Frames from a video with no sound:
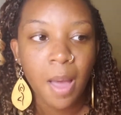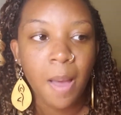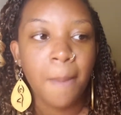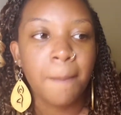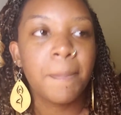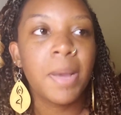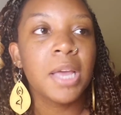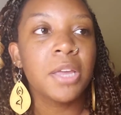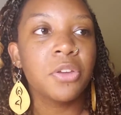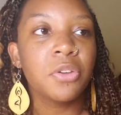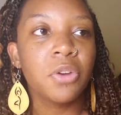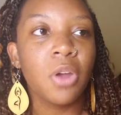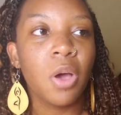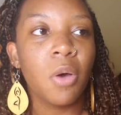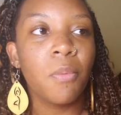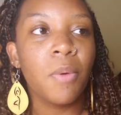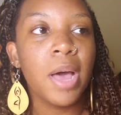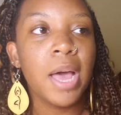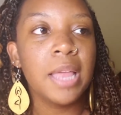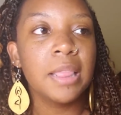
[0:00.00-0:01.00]
But you know
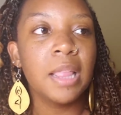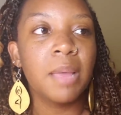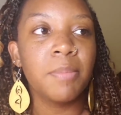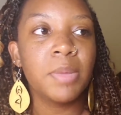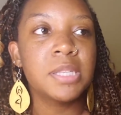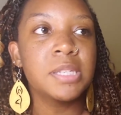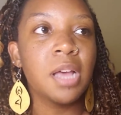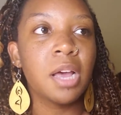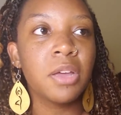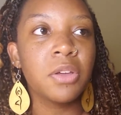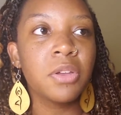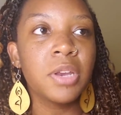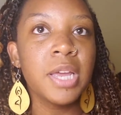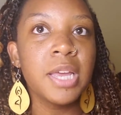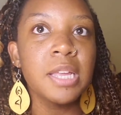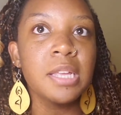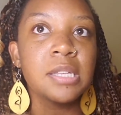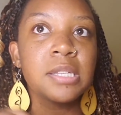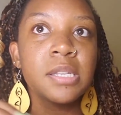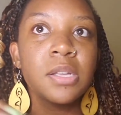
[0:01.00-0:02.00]
what? Let me tell you
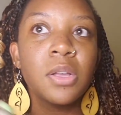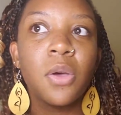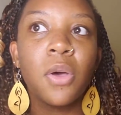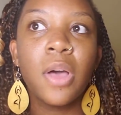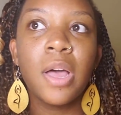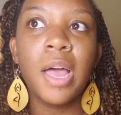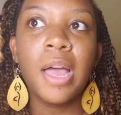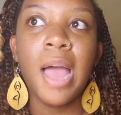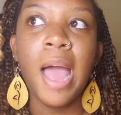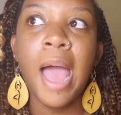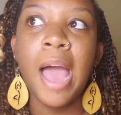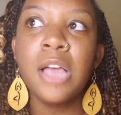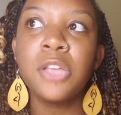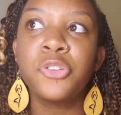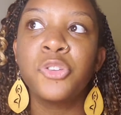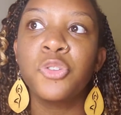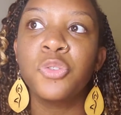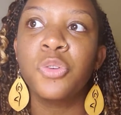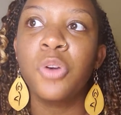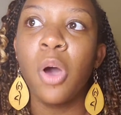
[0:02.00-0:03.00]
this.
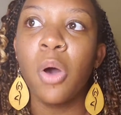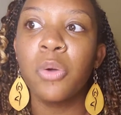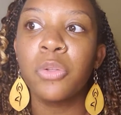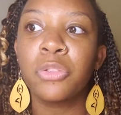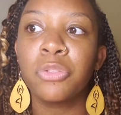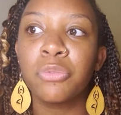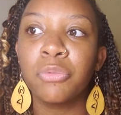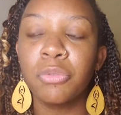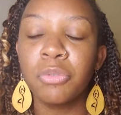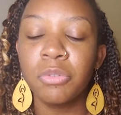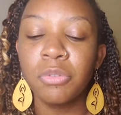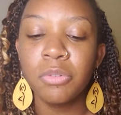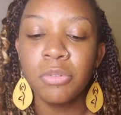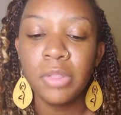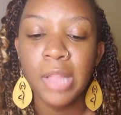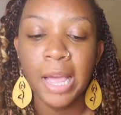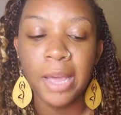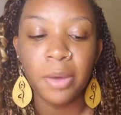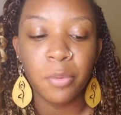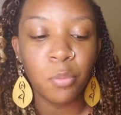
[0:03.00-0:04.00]
As you go through,
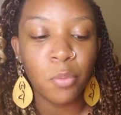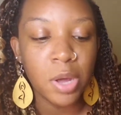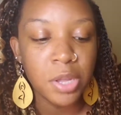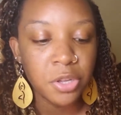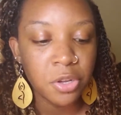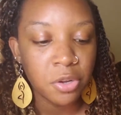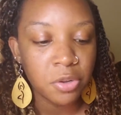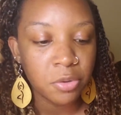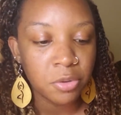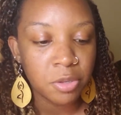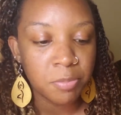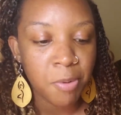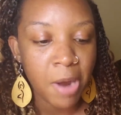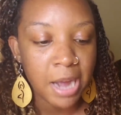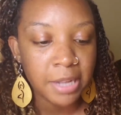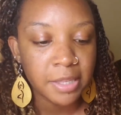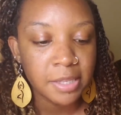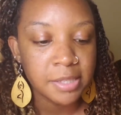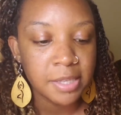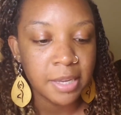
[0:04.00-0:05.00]
like, when you're
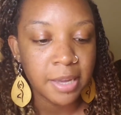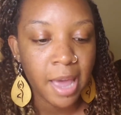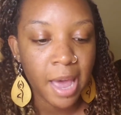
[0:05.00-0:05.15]
practicing